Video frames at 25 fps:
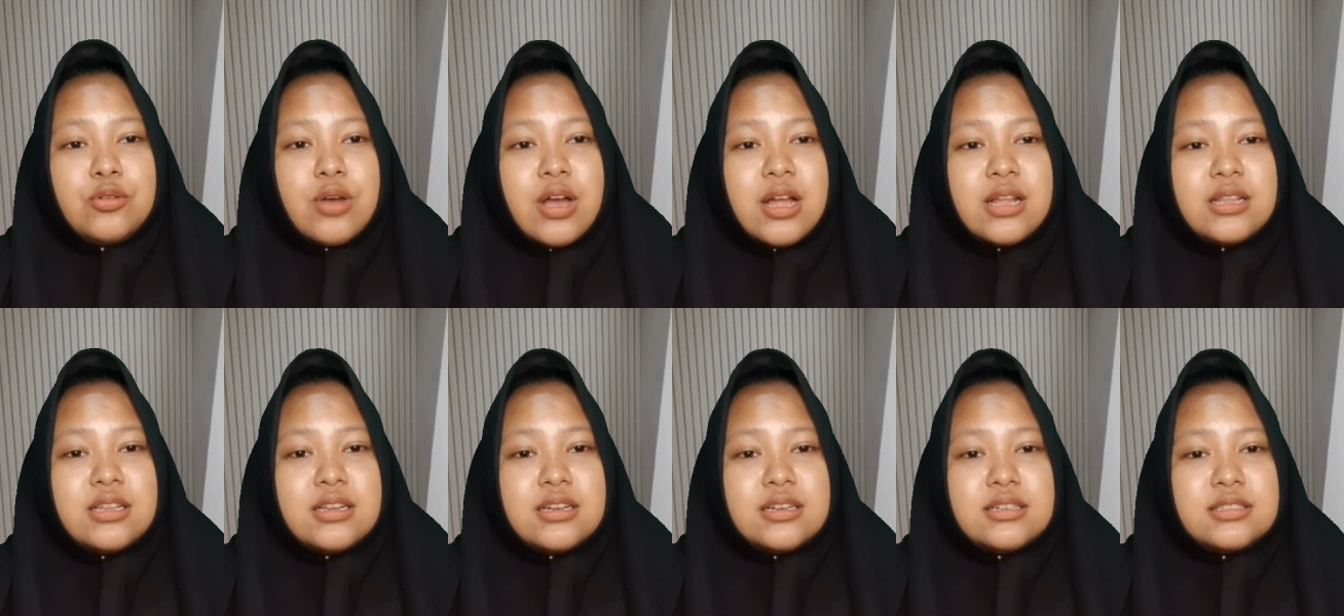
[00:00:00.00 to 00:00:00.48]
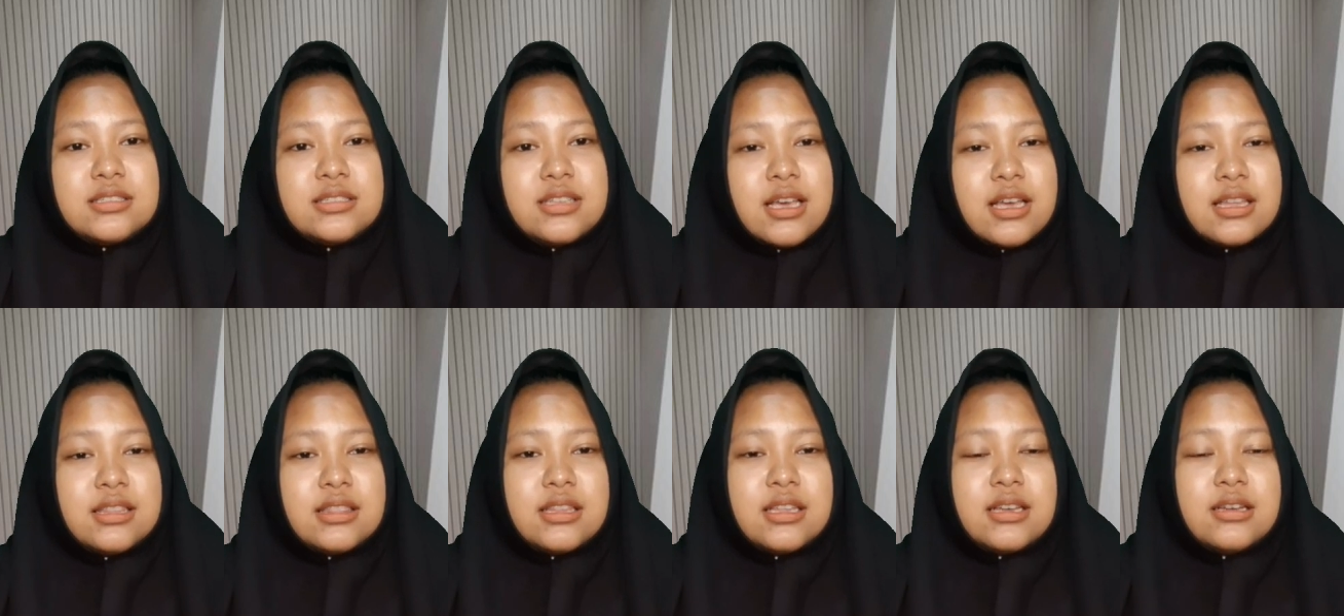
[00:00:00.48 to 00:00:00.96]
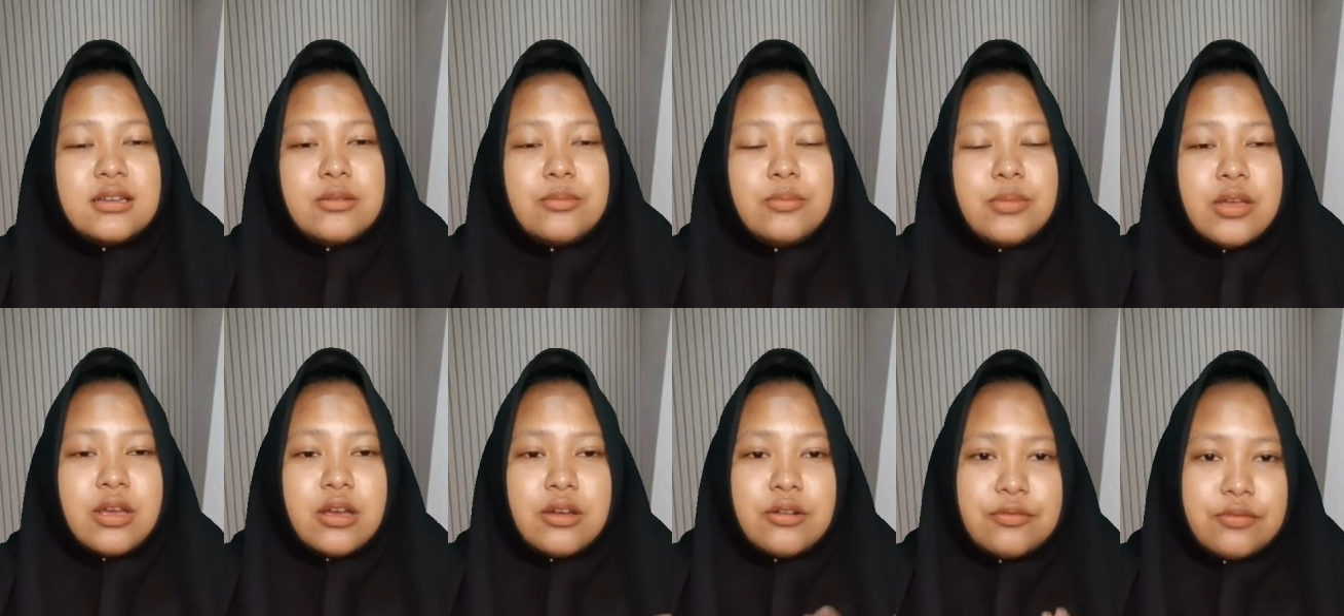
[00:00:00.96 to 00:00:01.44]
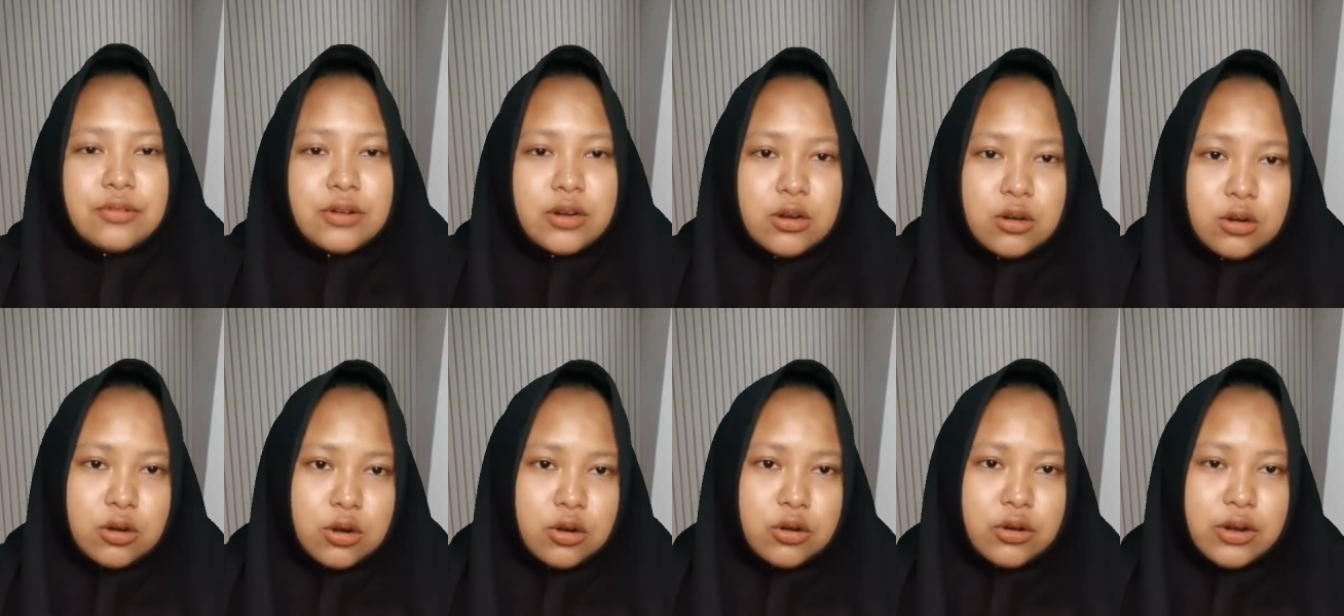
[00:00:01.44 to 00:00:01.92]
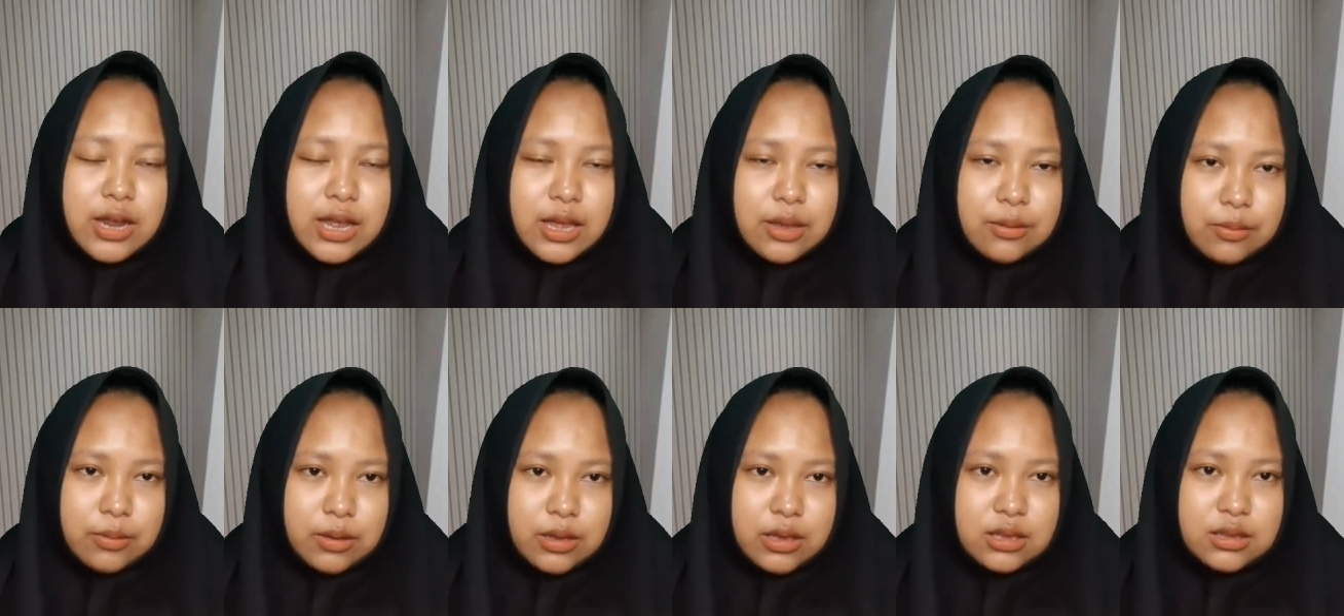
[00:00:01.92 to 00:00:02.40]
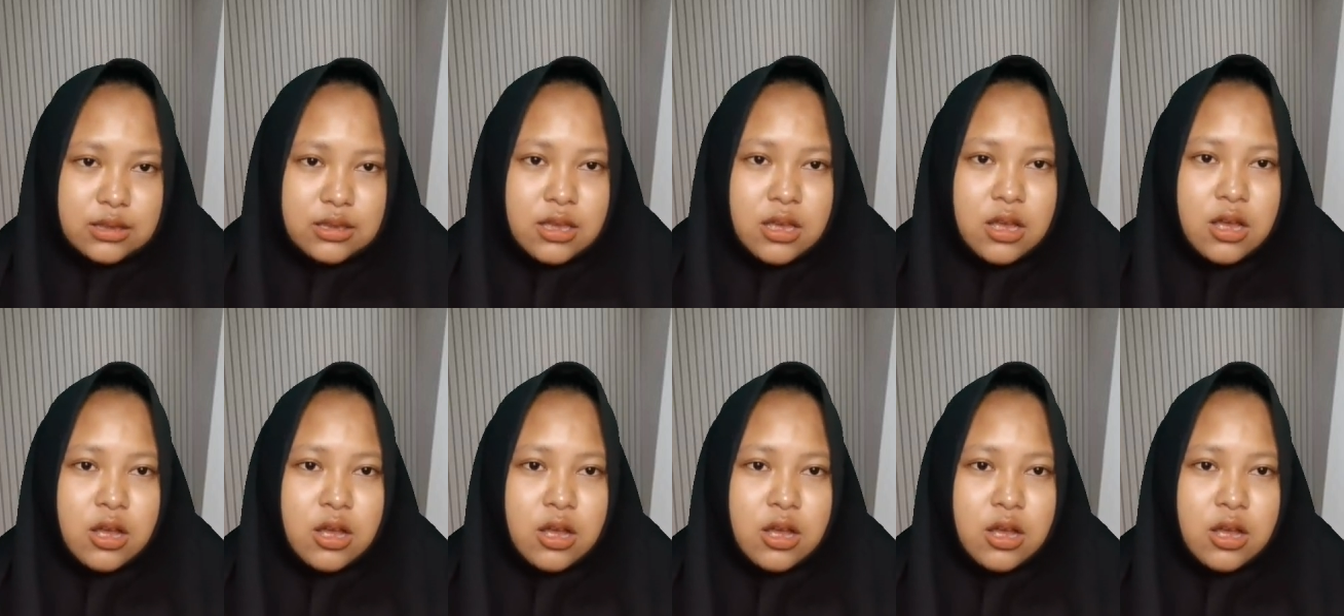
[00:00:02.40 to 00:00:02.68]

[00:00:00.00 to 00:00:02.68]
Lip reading: understand the behavior or habit